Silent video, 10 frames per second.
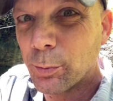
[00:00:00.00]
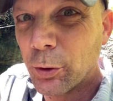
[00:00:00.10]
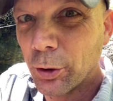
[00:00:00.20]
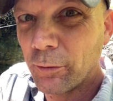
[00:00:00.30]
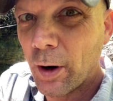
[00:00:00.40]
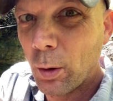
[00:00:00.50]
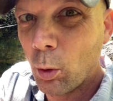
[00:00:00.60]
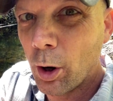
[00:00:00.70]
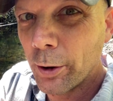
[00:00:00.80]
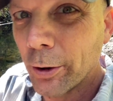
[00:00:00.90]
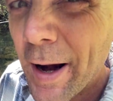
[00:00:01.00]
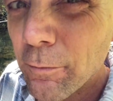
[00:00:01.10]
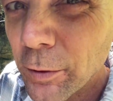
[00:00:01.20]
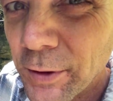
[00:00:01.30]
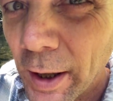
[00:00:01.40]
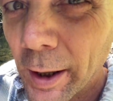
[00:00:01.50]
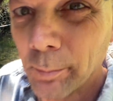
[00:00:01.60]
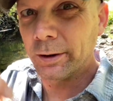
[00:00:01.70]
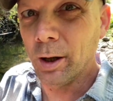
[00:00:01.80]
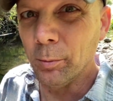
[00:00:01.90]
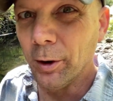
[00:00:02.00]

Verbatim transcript: purify water every time coming